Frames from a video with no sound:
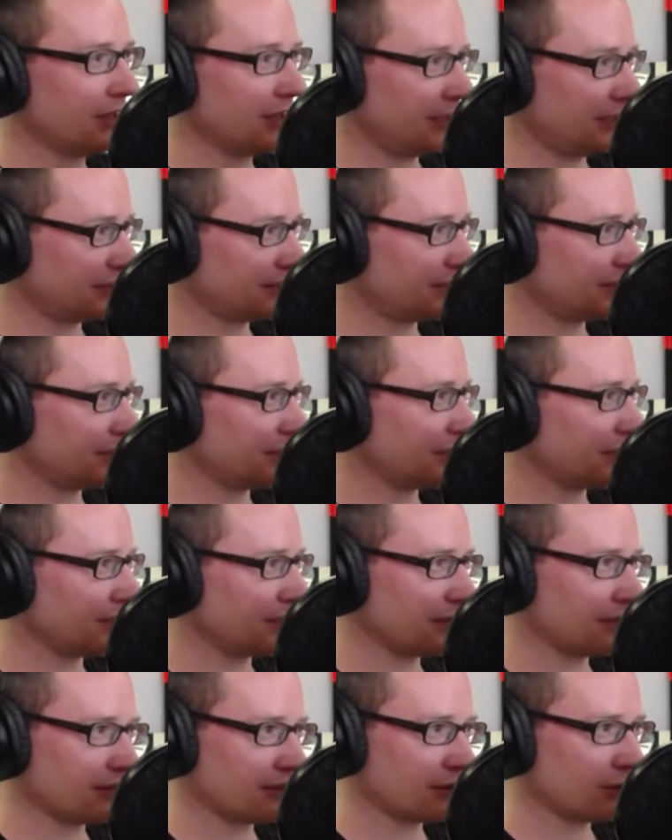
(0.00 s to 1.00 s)
It's
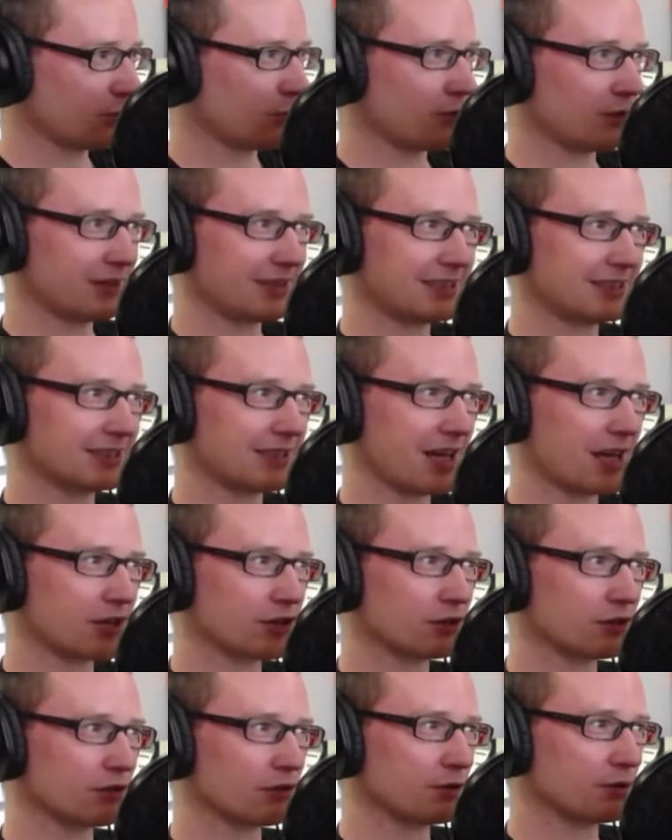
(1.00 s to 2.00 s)
the quarterly stat
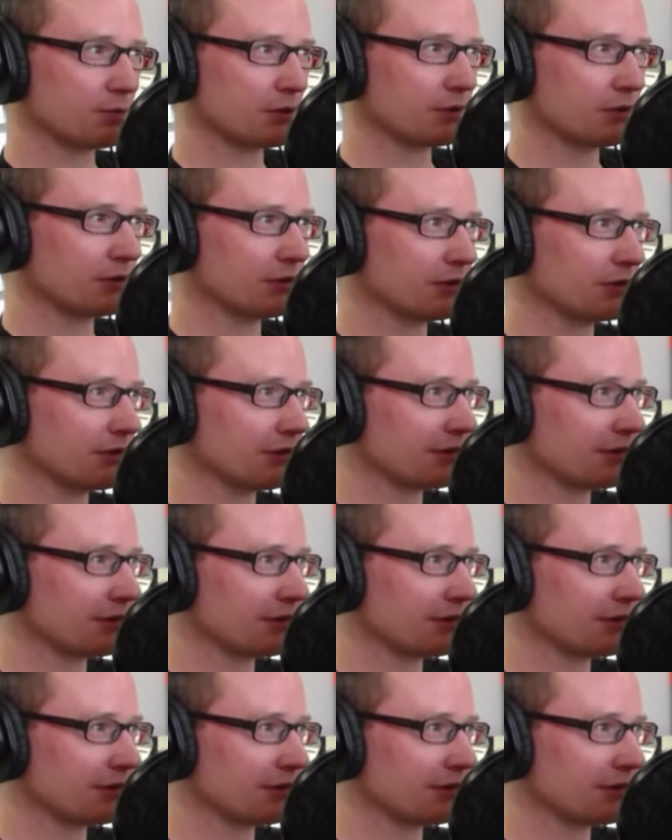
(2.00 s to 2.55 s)
shot report